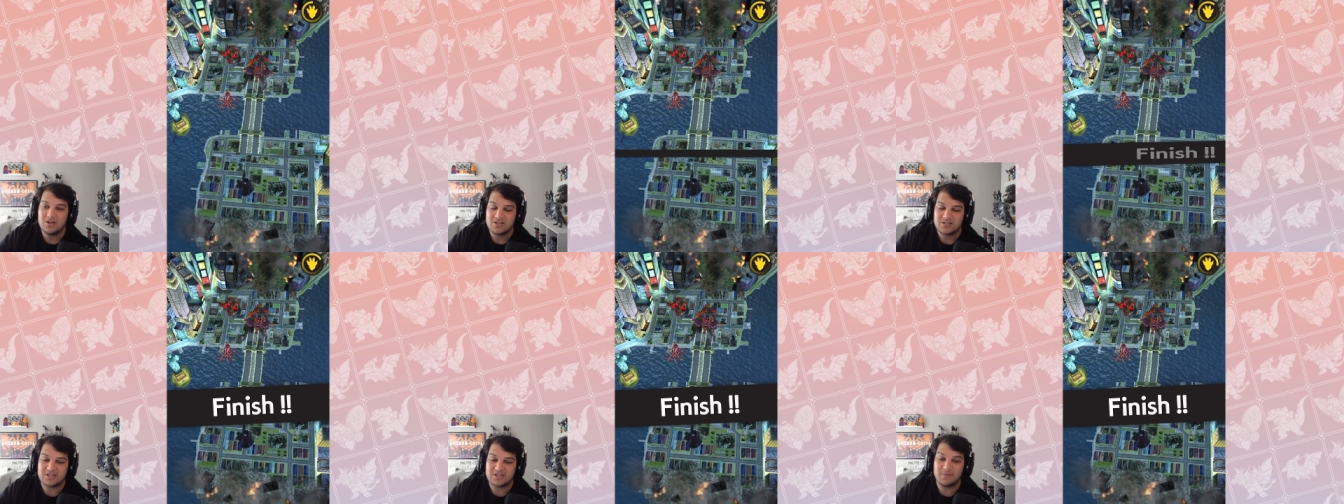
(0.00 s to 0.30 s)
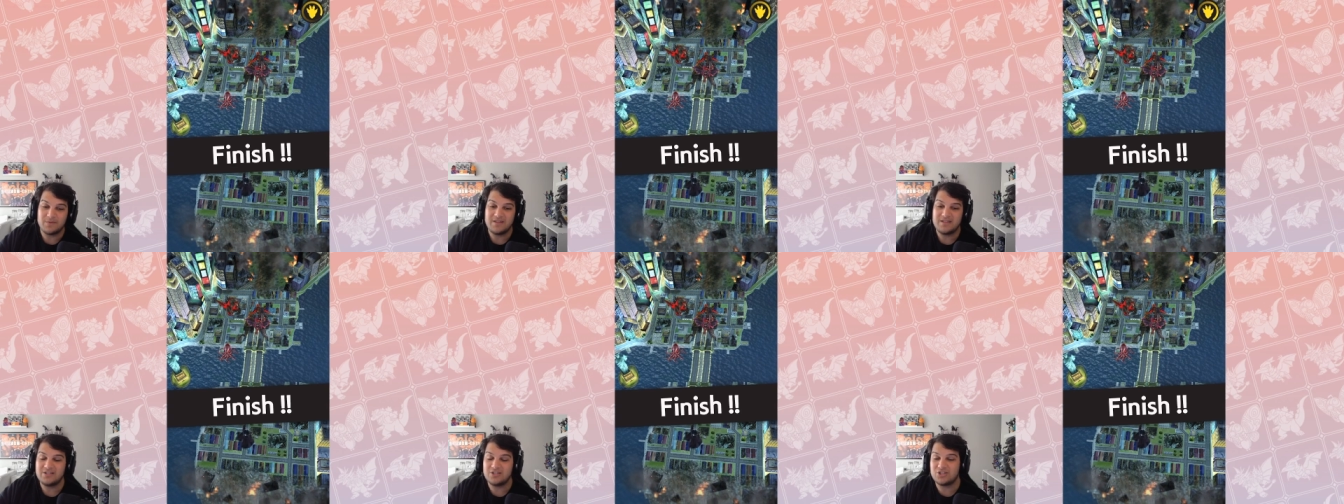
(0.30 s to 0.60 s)

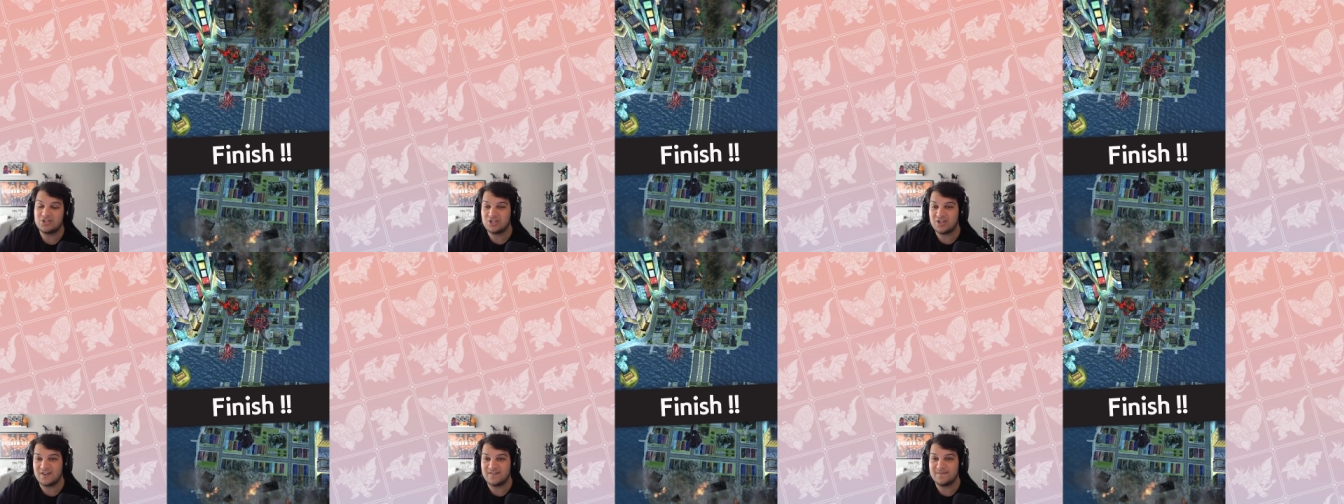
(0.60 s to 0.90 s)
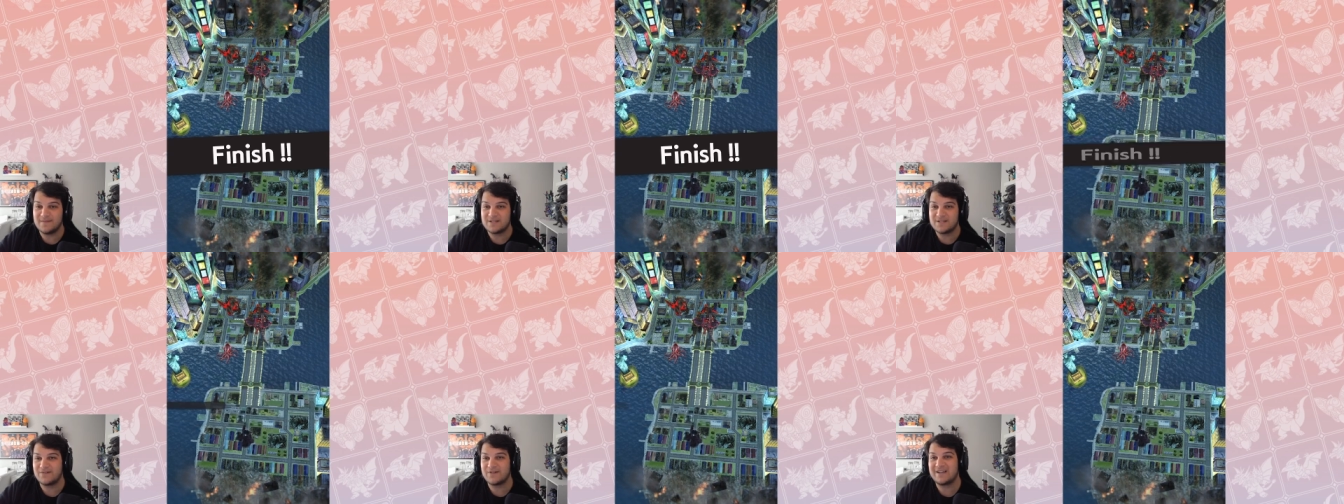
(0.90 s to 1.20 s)
Some of these
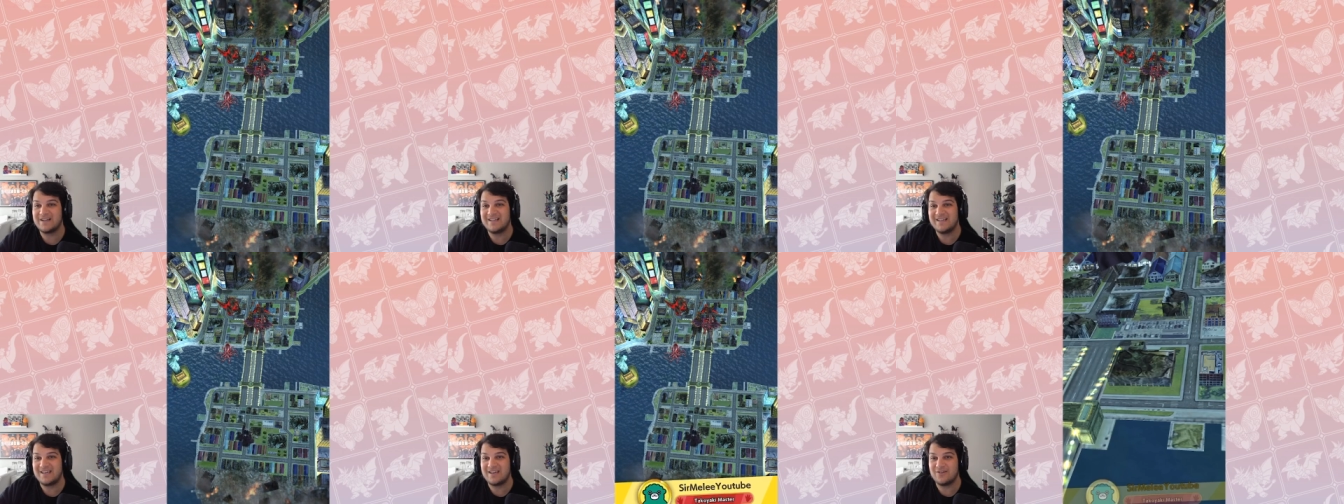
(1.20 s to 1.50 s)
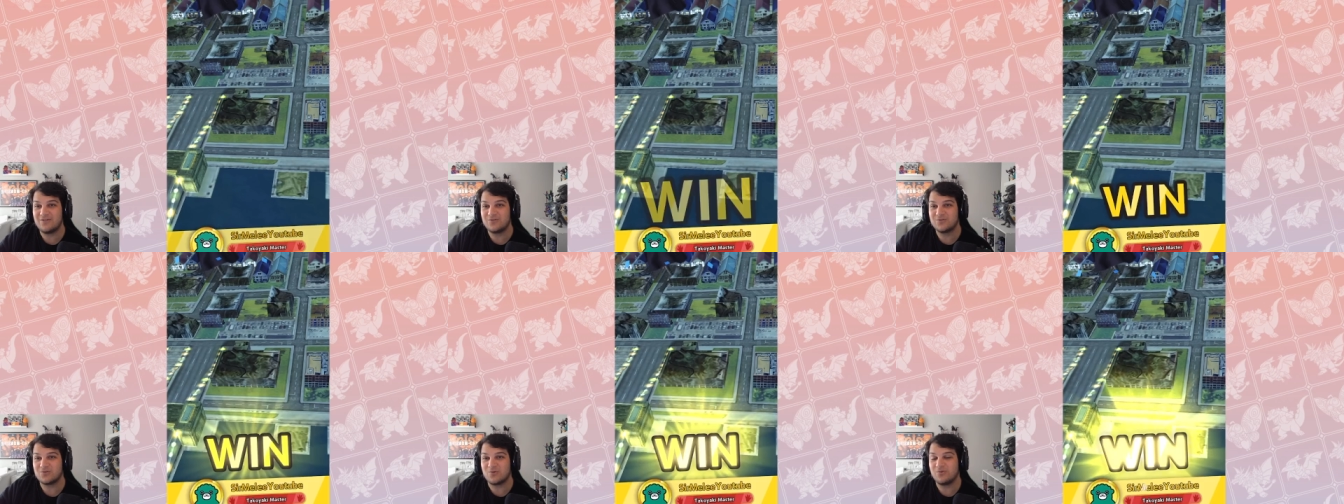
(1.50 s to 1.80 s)
achievements for getting
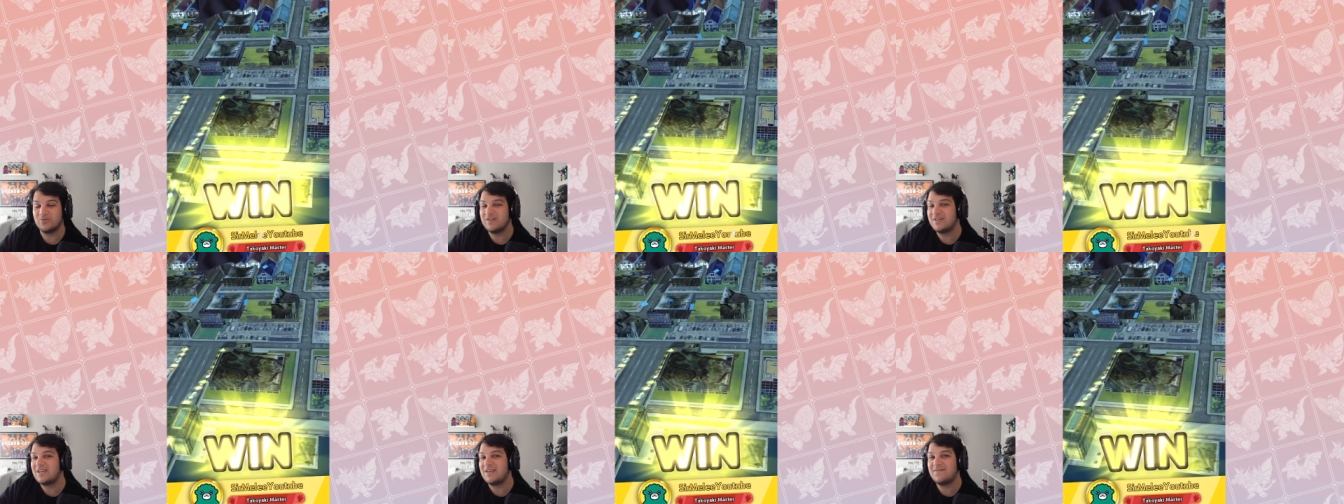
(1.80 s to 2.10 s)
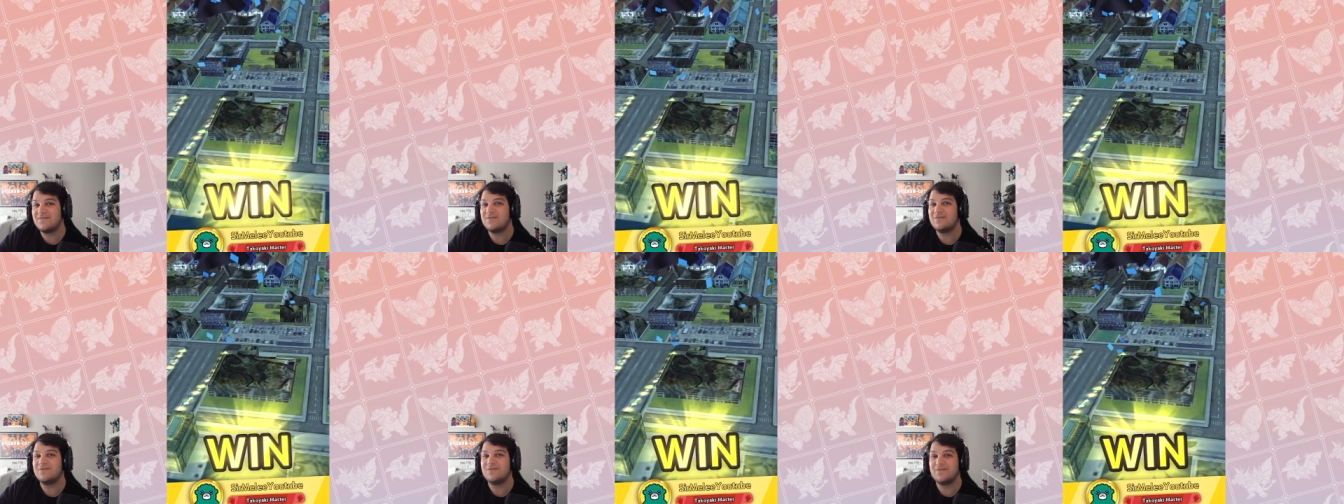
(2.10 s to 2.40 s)
kills only
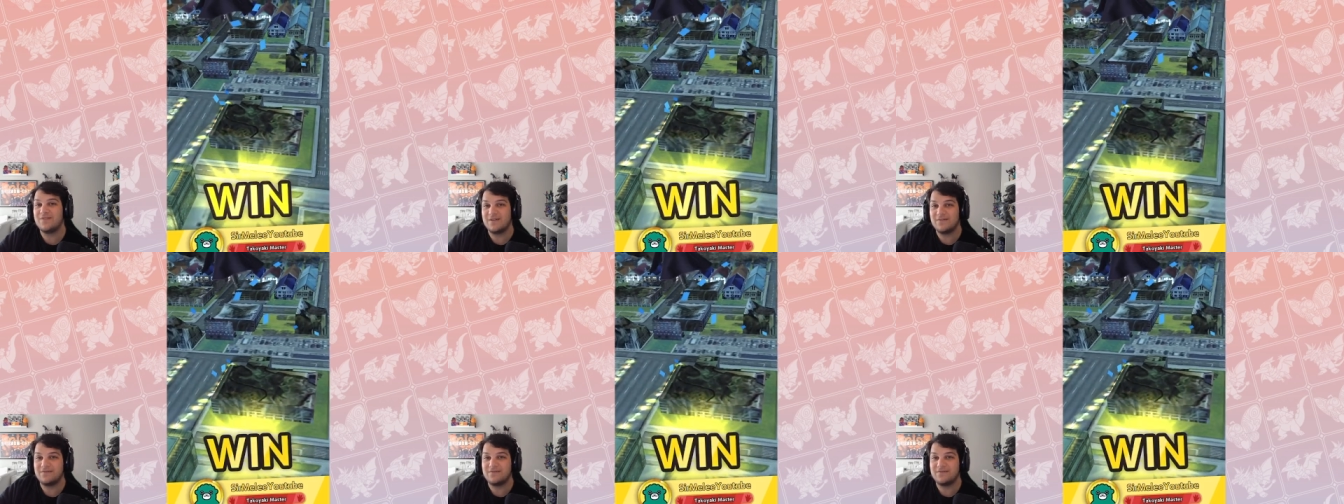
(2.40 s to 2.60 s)
give you